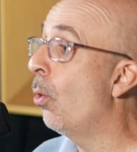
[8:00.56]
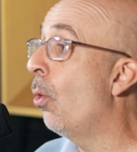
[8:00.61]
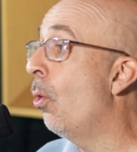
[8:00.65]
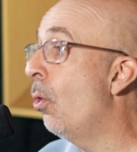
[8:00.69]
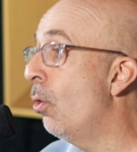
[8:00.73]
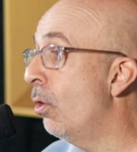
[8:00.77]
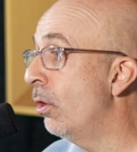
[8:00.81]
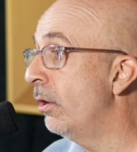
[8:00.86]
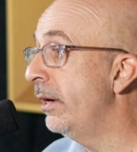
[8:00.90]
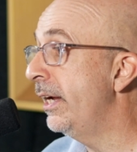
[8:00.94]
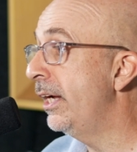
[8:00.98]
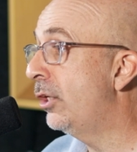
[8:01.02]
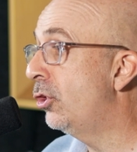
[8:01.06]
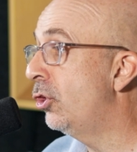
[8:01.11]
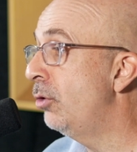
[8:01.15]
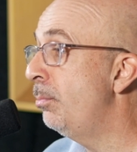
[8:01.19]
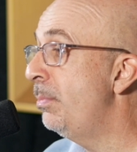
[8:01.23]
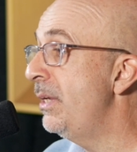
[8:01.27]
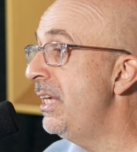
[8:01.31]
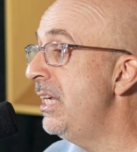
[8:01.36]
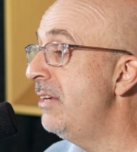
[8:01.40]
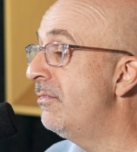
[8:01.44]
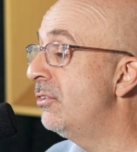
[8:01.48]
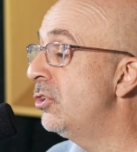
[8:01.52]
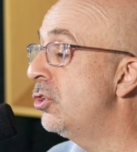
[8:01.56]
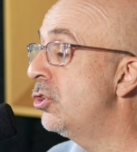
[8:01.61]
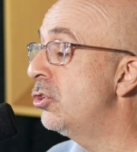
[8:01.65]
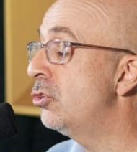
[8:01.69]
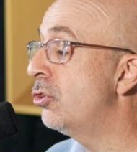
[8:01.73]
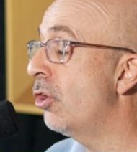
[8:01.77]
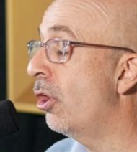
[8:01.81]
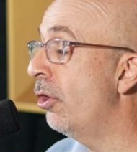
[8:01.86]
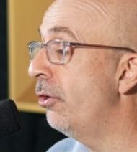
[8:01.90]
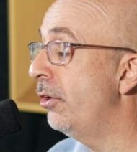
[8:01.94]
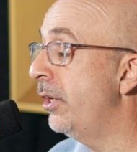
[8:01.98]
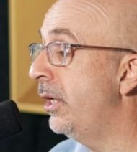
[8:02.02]
or it could be even
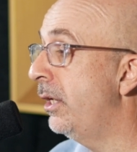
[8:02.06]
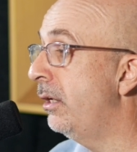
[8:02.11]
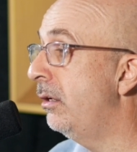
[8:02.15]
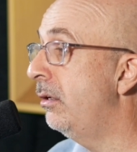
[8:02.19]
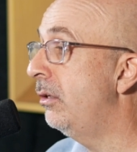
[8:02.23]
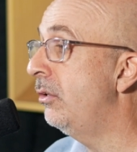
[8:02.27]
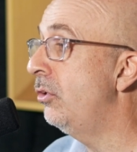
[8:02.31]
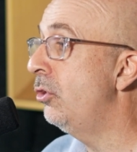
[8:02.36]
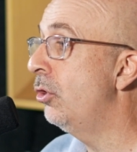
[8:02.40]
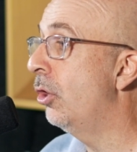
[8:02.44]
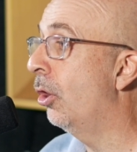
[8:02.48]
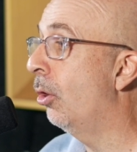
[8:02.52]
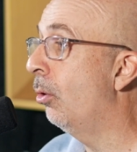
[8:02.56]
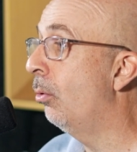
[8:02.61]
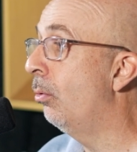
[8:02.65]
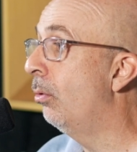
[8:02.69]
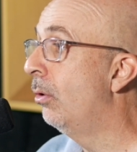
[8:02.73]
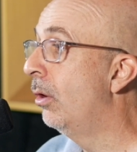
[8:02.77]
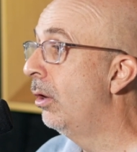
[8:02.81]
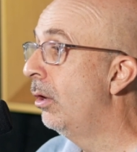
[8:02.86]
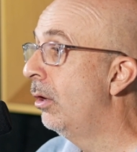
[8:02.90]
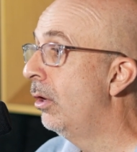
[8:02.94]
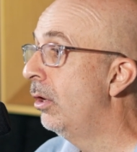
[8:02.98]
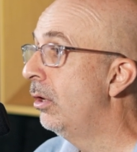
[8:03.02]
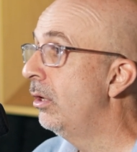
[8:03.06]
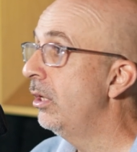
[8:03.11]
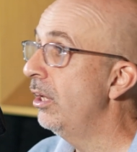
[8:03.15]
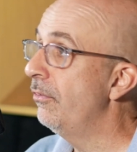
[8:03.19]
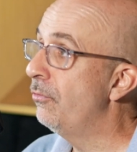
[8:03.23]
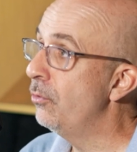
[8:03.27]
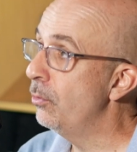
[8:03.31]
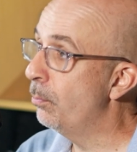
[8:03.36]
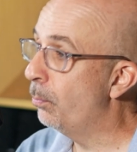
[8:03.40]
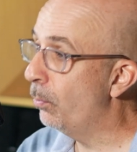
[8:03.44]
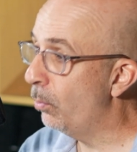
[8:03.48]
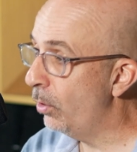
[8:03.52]
starting,
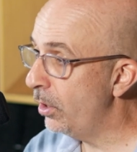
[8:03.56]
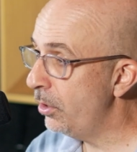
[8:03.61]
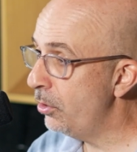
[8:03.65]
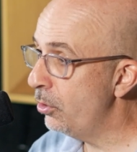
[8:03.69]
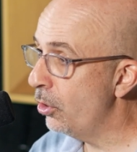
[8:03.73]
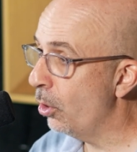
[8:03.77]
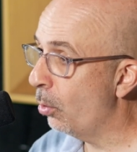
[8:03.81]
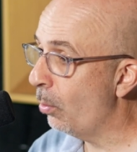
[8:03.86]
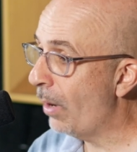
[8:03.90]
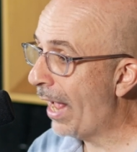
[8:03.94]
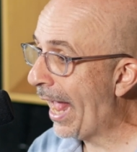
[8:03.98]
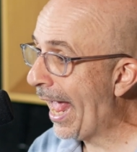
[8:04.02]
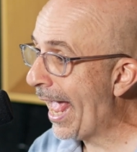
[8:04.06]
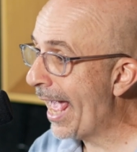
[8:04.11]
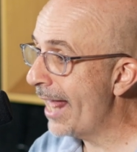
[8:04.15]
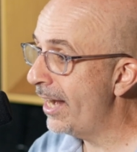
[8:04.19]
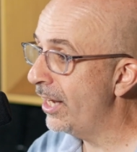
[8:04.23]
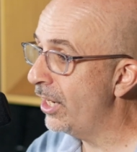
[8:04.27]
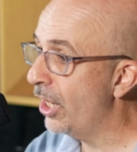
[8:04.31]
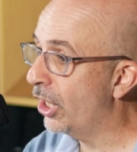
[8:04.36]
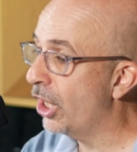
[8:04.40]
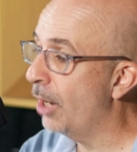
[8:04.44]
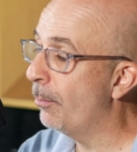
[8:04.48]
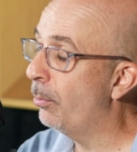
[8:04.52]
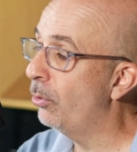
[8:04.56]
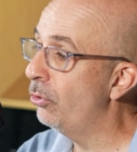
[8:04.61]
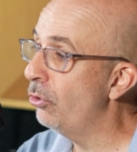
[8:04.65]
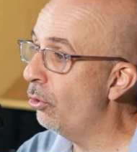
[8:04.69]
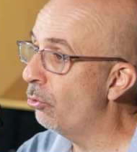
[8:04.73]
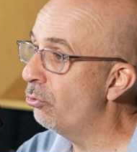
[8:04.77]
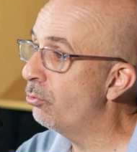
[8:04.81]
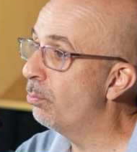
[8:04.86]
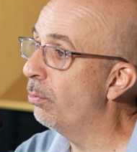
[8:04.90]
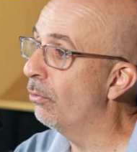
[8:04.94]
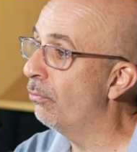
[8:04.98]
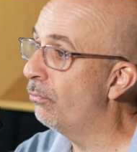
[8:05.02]
if you adding a couple
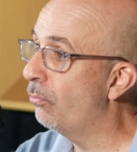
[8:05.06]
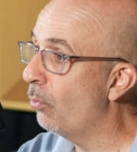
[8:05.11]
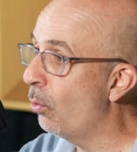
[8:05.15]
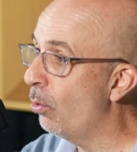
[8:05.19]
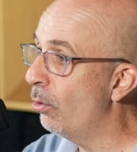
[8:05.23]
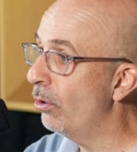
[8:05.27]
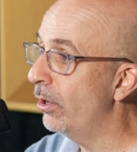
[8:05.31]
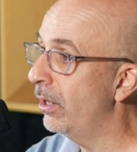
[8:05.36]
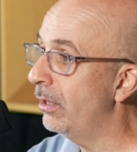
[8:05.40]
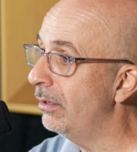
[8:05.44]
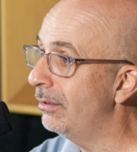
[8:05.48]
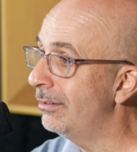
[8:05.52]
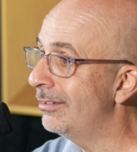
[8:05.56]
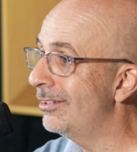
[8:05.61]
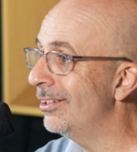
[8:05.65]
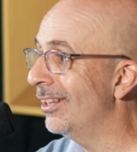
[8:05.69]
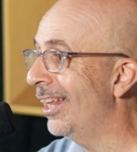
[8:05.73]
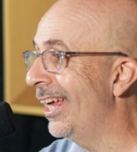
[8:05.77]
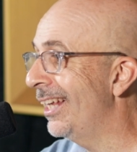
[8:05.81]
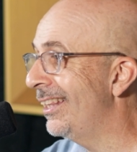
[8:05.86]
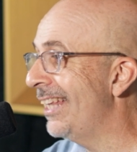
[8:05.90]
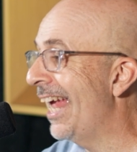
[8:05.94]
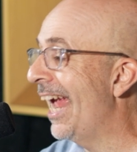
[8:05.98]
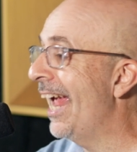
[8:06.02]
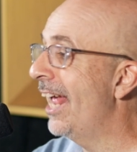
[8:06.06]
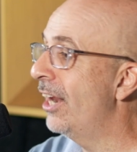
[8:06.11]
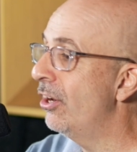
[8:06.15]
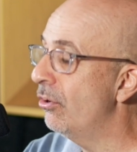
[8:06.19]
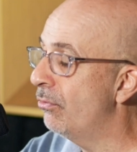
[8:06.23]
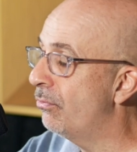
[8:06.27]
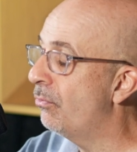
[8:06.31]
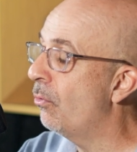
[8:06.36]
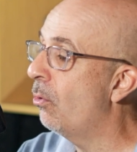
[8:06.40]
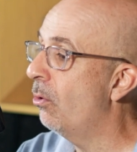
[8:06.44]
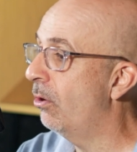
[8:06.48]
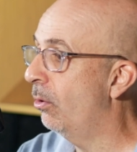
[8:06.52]
notes before it to like the and
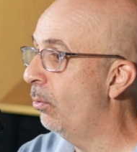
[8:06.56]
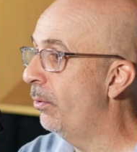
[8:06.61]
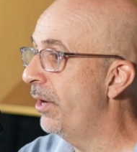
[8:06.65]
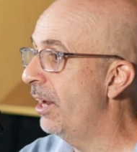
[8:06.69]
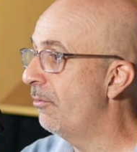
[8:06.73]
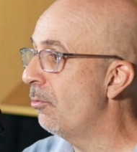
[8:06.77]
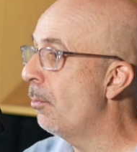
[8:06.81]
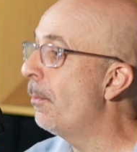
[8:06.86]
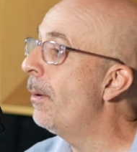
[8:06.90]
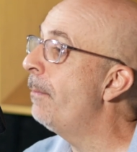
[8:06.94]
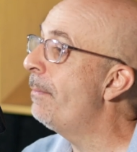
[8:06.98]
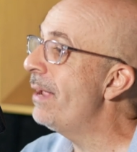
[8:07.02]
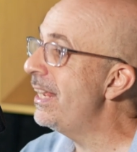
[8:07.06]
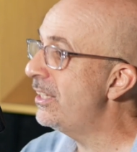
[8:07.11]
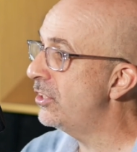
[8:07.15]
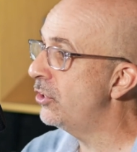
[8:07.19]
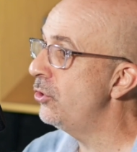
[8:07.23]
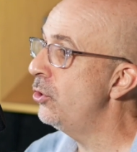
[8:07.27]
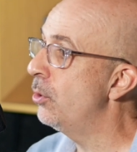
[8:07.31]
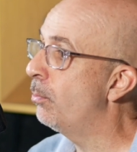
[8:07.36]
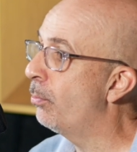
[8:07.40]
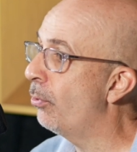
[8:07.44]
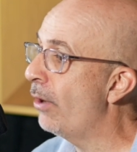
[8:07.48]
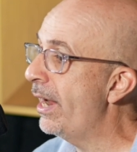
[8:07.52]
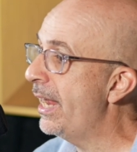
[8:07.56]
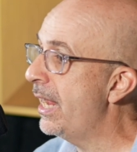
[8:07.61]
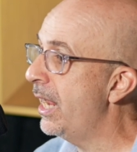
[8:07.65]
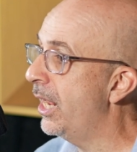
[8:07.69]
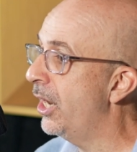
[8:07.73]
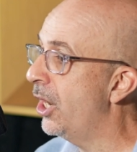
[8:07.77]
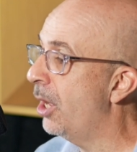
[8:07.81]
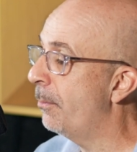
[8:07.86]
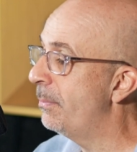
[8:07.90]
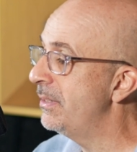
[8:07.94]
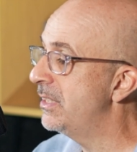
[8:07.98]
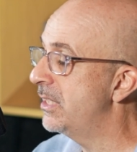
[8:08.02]
of 4 or whatever. But basically you're breaking
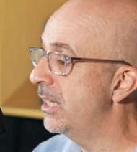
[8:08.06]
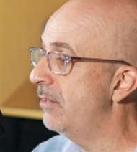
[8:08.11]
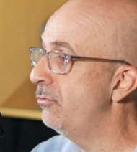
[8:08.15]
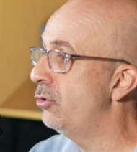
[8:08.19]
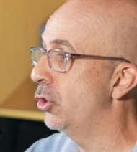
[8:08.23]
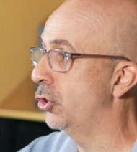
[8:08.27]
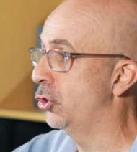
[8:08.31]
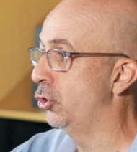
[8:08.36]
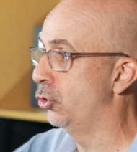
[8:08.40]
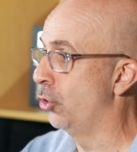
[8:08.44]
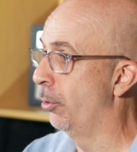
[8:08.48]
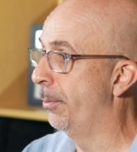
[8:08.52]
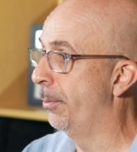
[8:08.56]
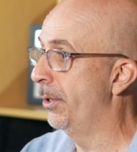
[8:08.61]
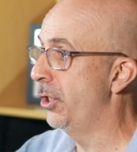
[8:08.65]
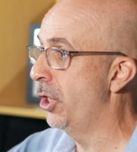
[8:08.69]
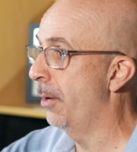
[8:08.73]
it up instead of just